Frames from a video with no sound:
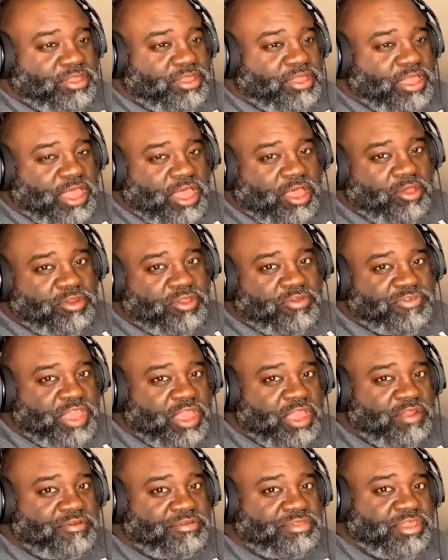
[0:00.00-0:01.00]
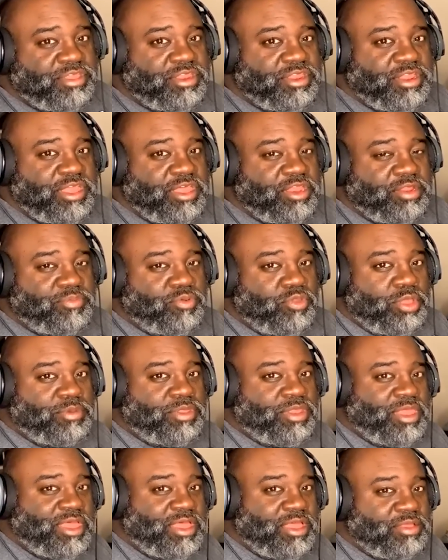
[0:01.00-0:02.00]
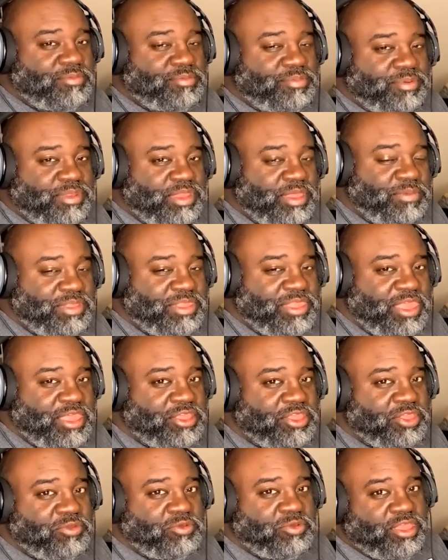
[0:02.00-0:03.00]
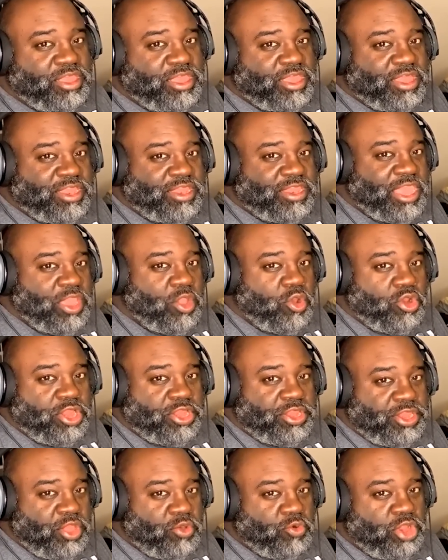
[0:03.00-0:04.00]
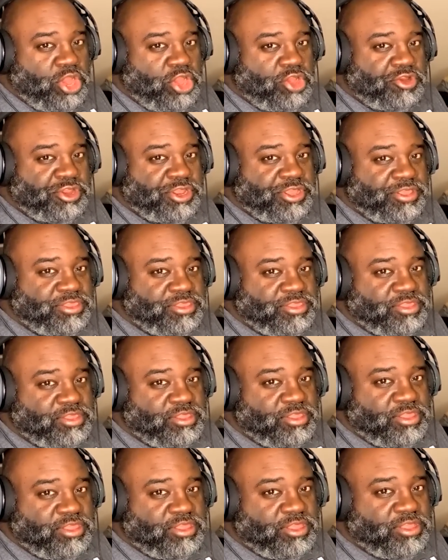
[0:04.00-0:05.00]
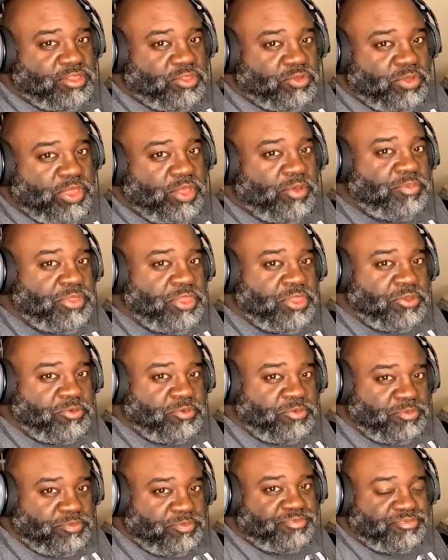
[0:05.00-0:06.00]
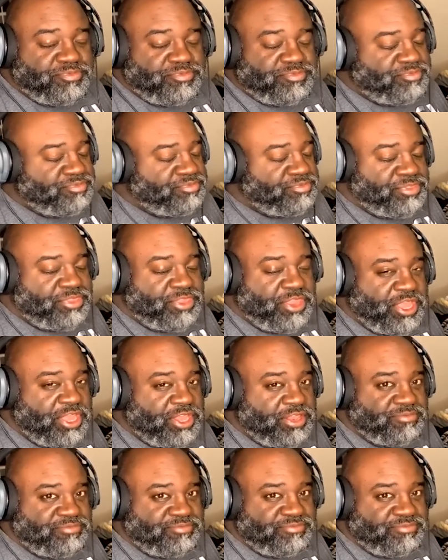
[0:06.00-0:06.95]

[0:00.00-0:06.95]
I don't know if y'all ever stood in the unemployment line. But let me tell you, they are in no hurries to help you. None.